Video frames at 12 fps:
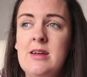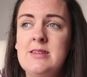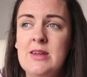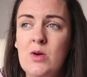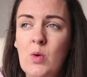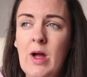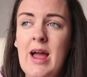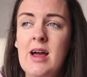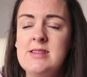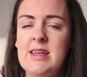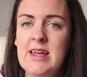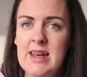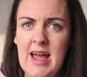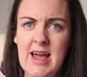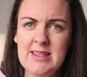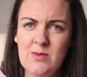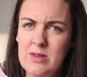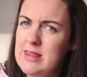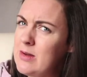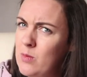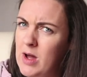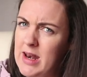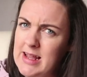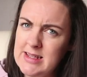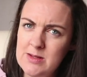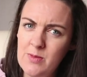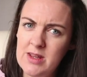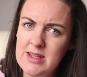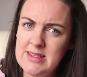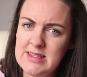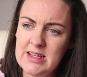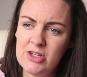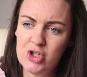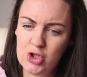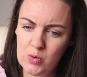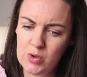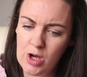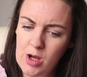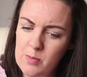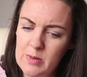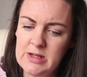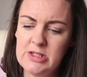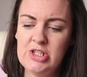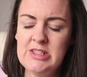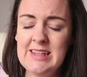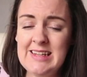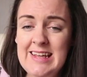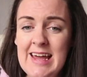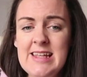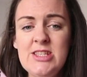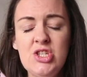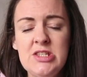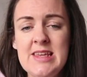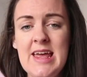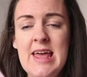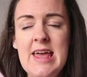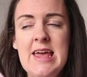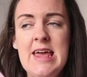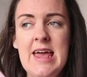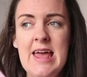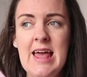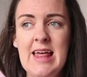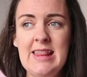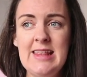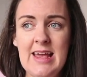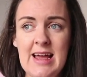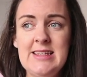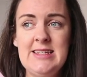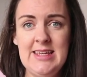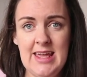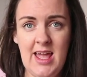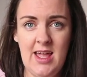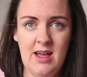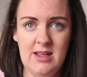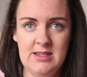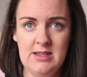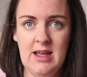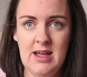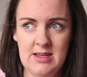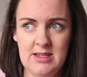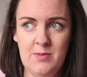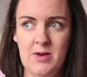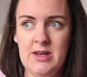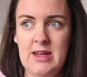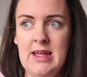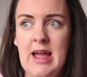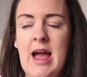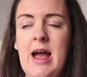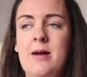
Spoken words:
And I was like, okay. I was like, can I ask what antibodies showed up? And she said, yeah, it's just the anti-K antibody.